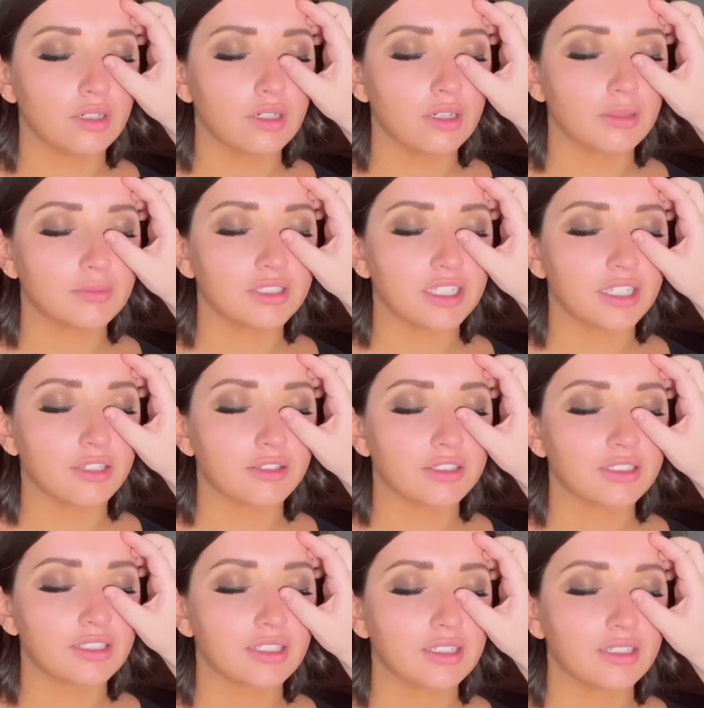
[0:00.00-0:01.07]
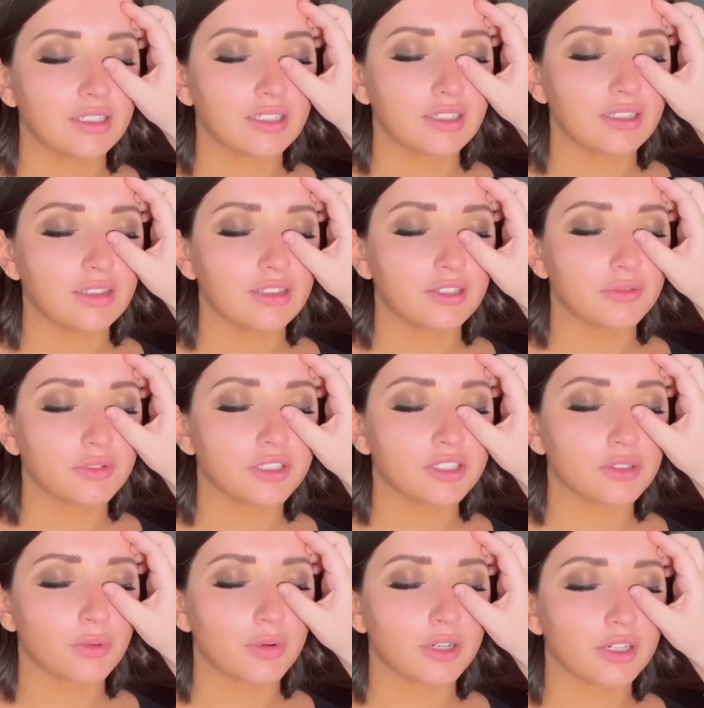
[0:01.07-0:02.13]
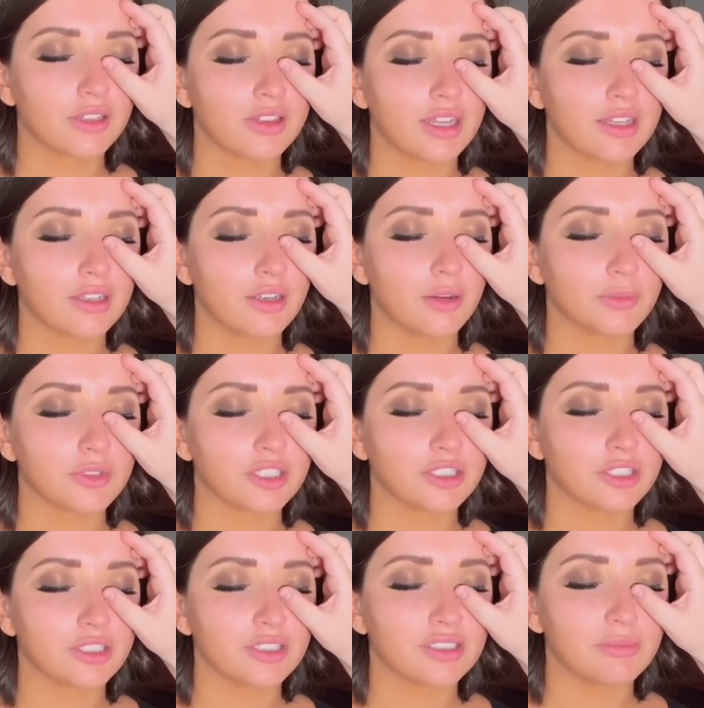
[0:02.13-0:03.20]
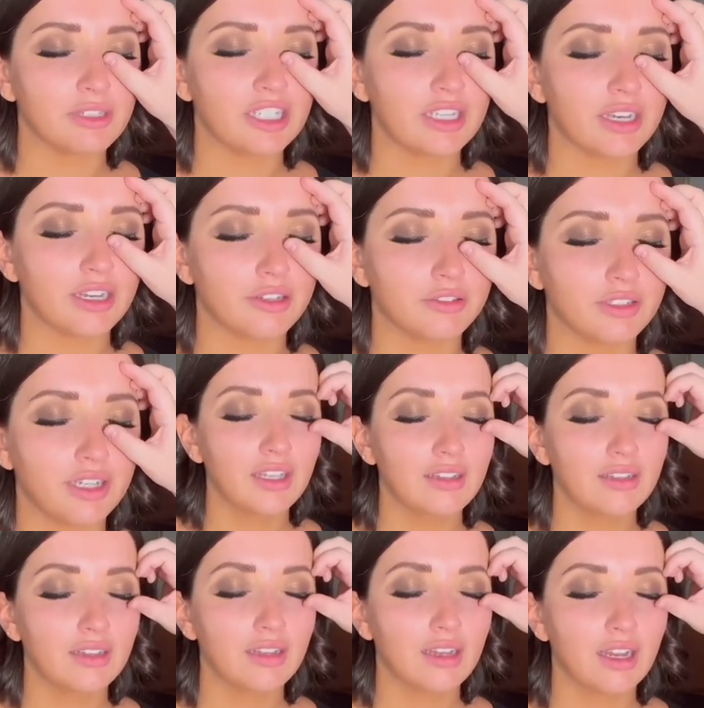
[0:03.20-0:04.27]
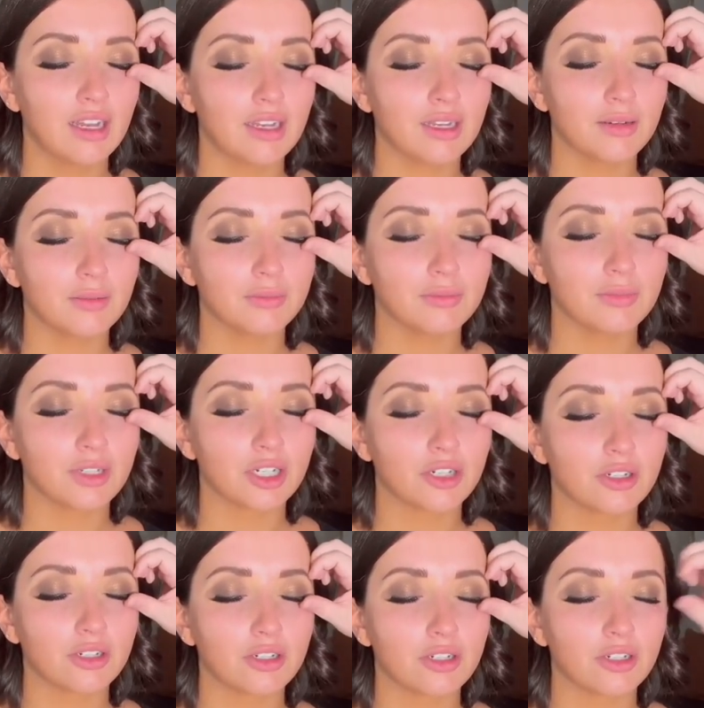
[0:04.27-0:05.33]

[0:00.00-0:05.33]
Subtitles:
and going right over top. Then I added Little Black Dress lashes. These are from Kiss,